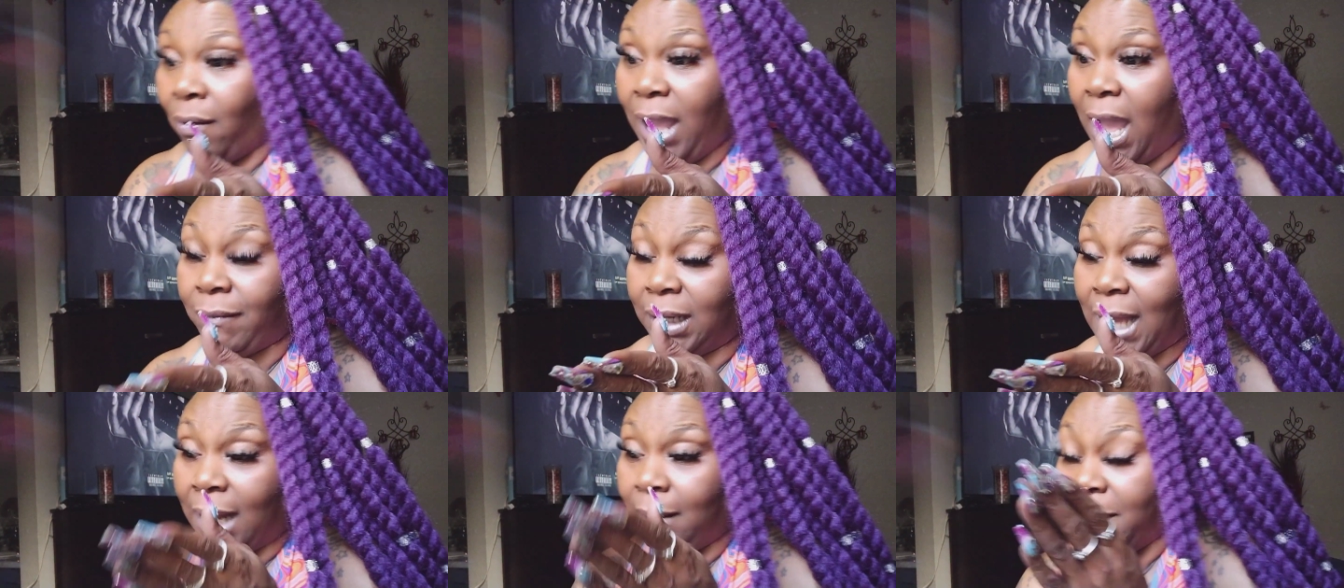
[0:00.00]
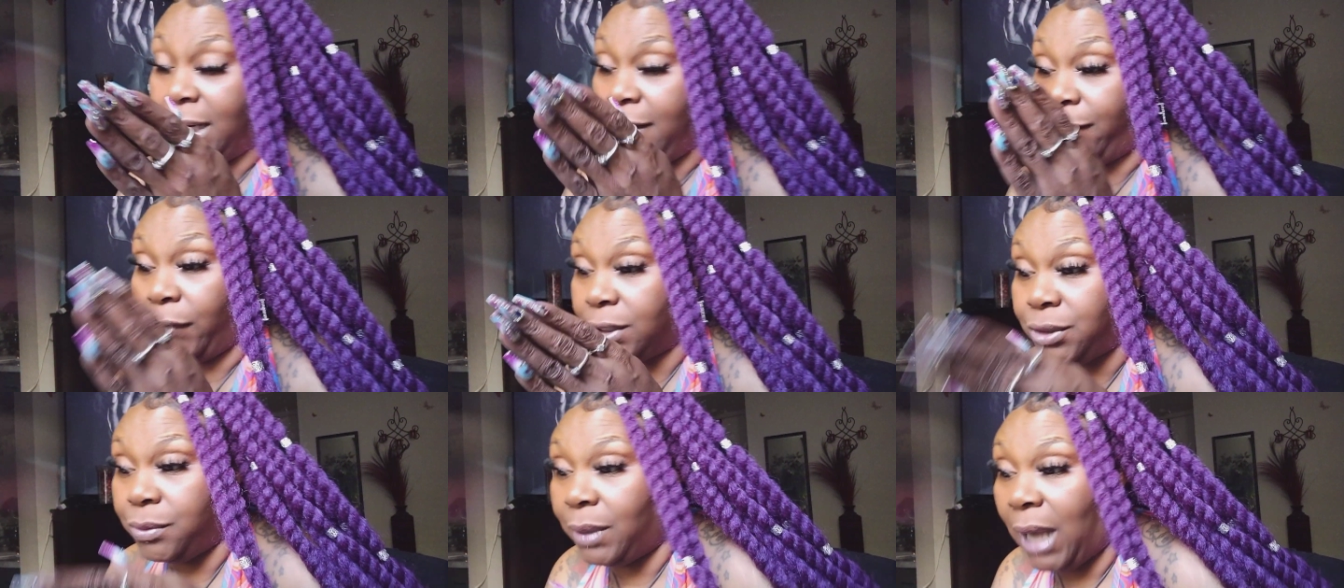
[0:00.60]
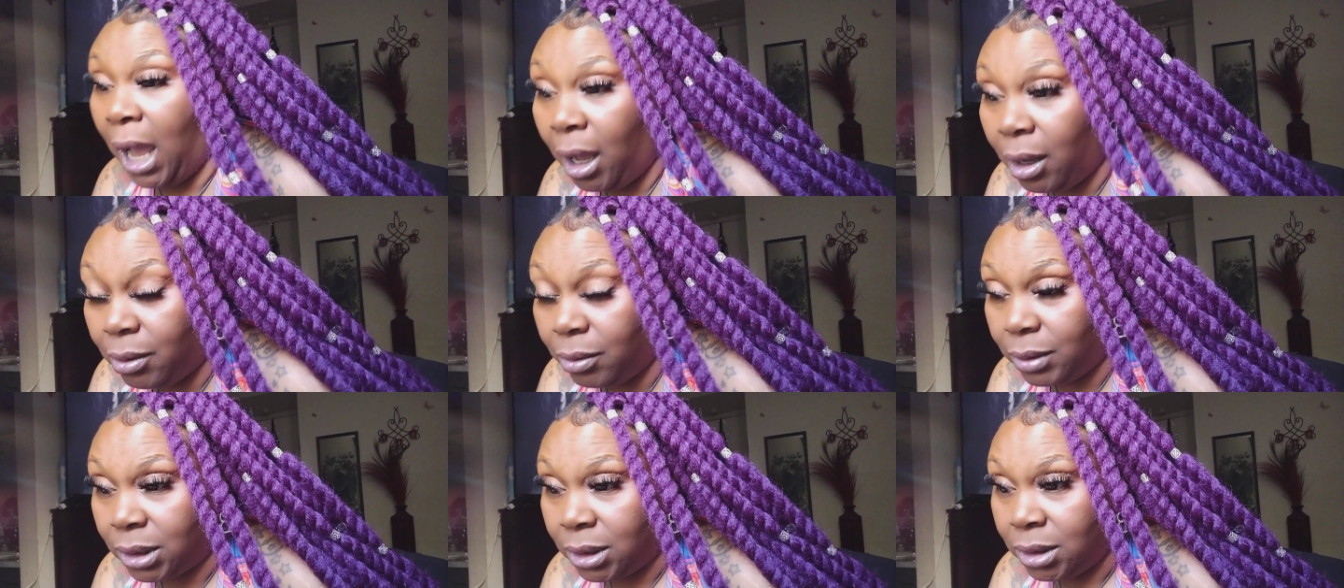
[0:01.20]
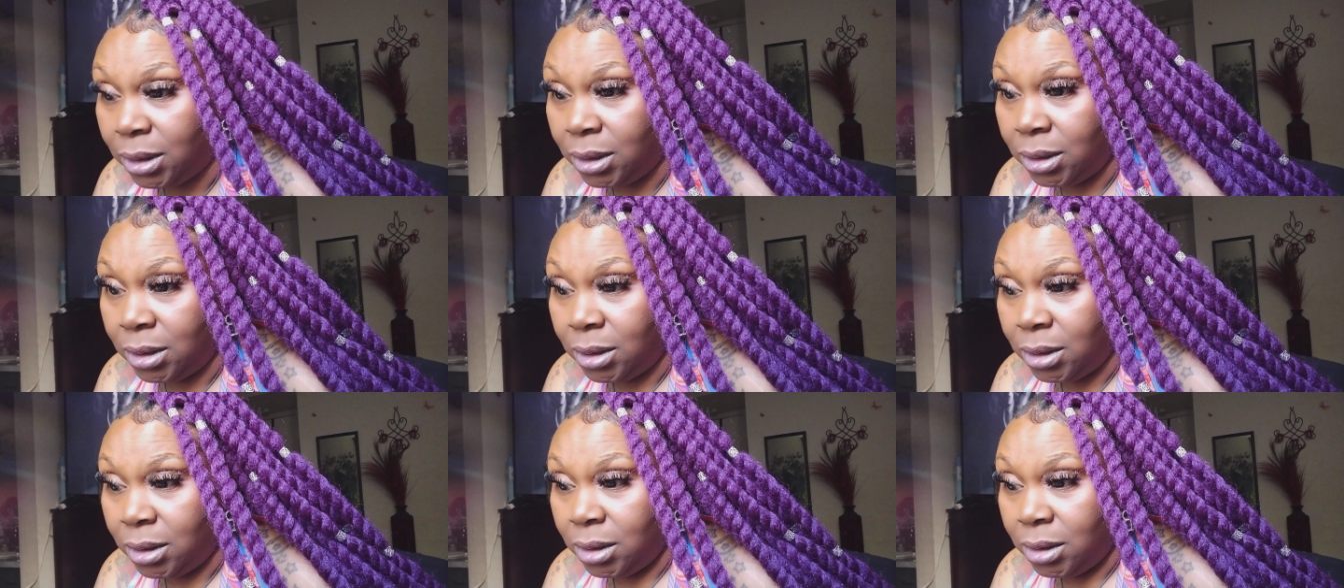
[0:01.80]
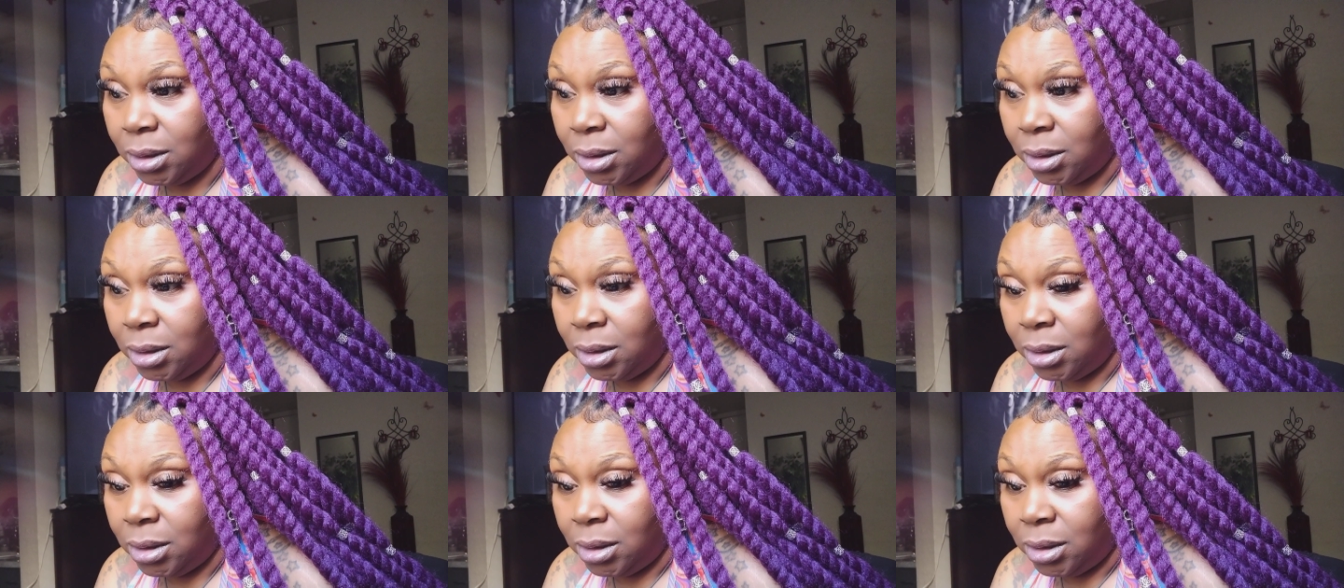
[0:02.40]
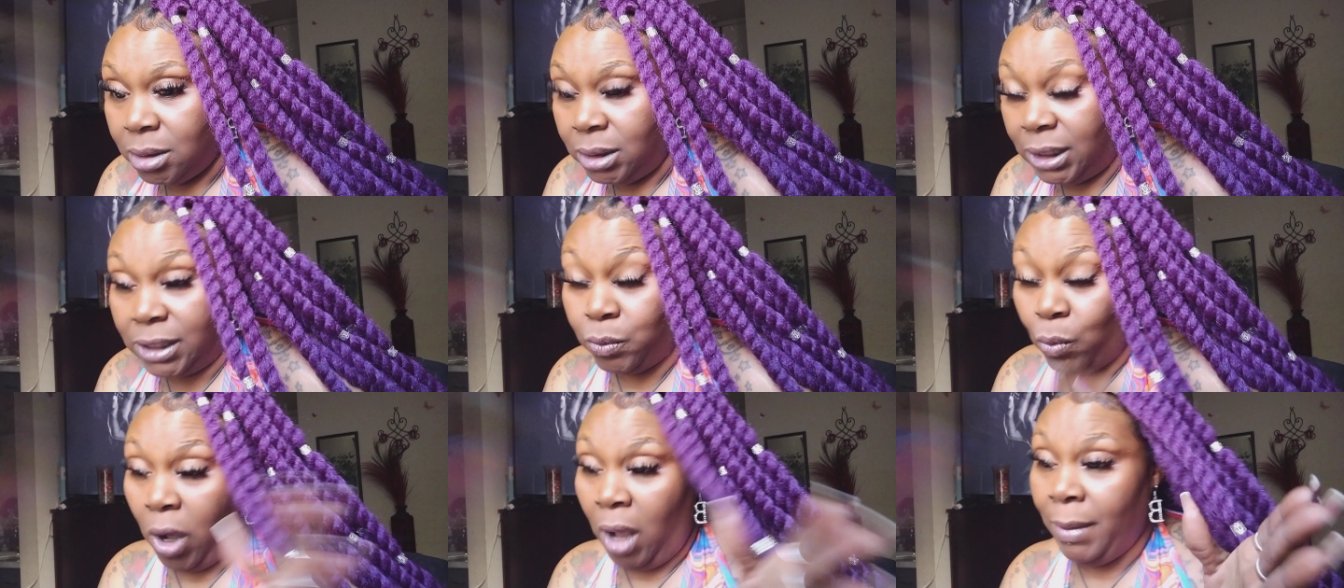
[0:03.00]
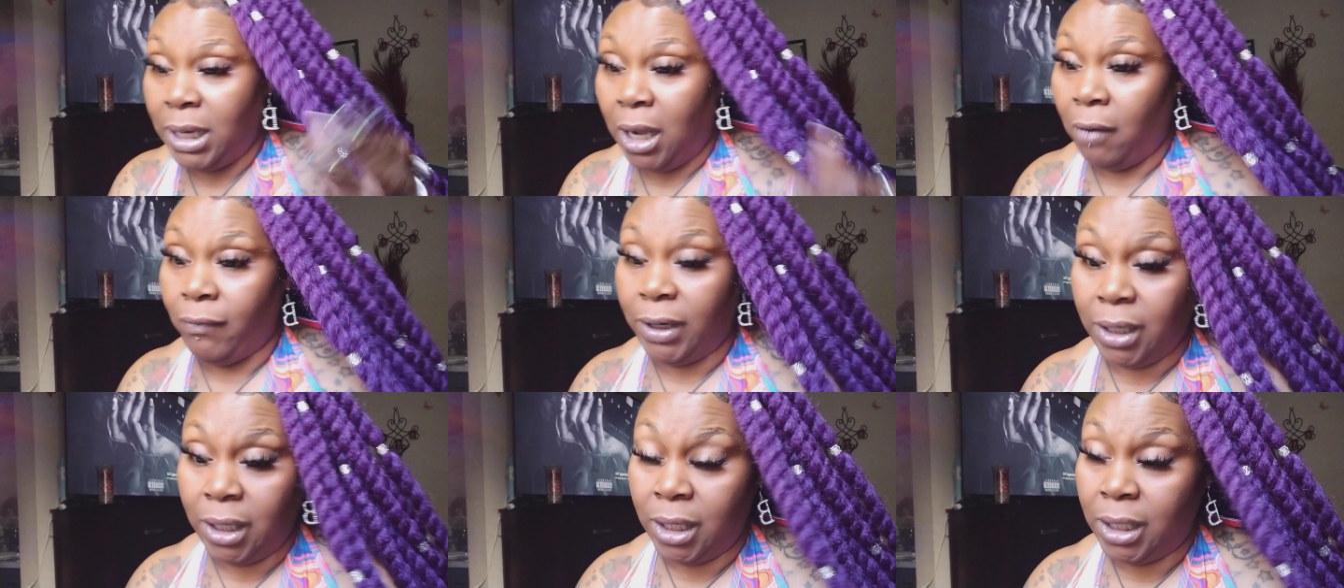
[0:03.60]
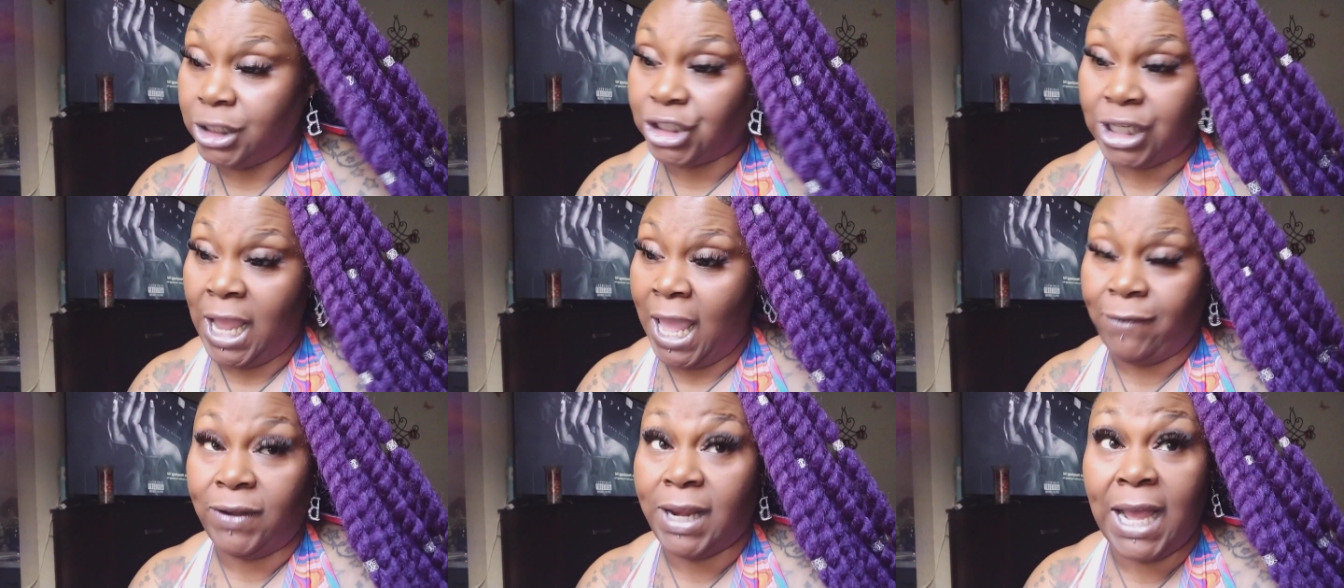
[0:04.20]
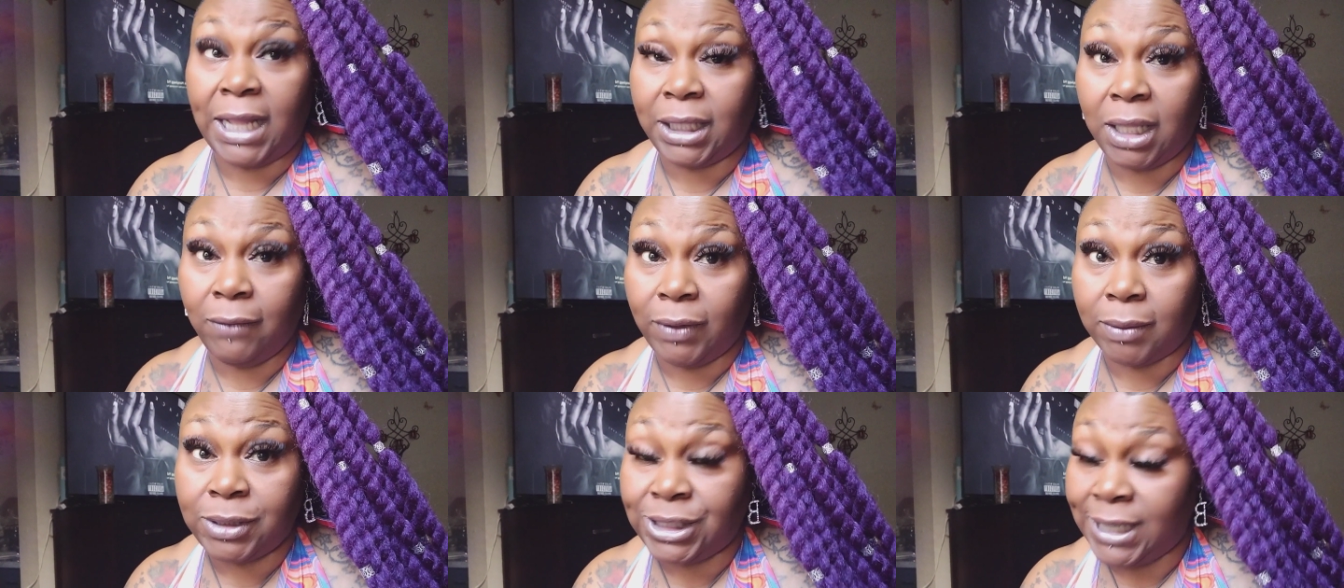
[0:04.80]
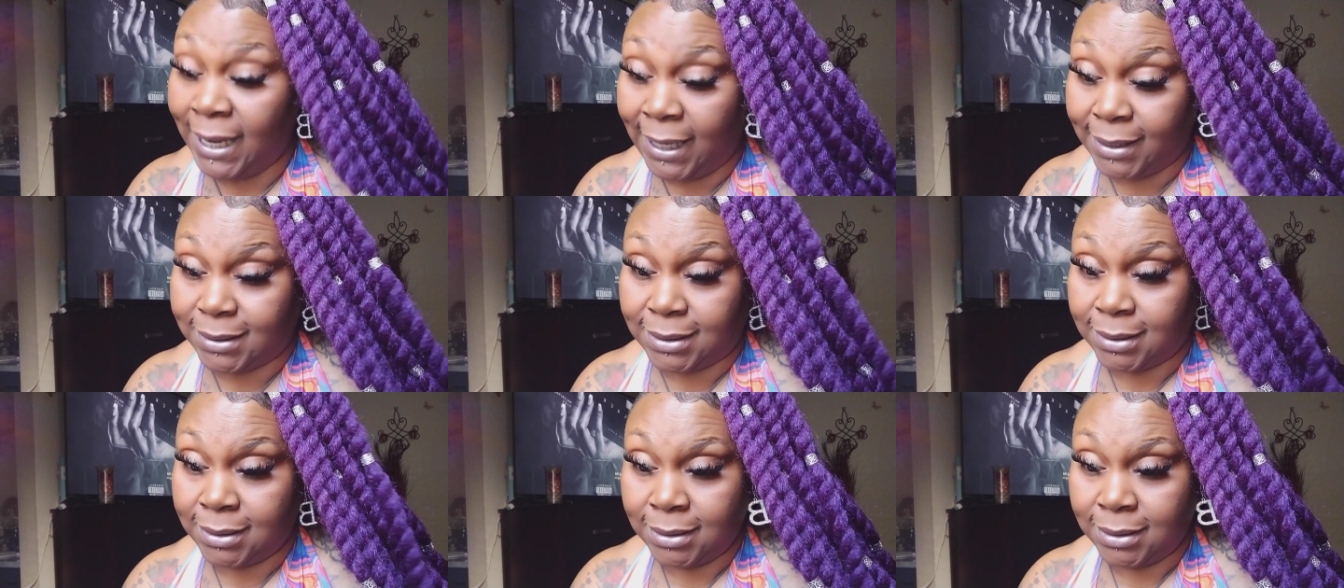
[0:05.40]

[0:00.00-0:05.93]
have a lot of money for too long. This woman over here, she ain't had to have to give up shit.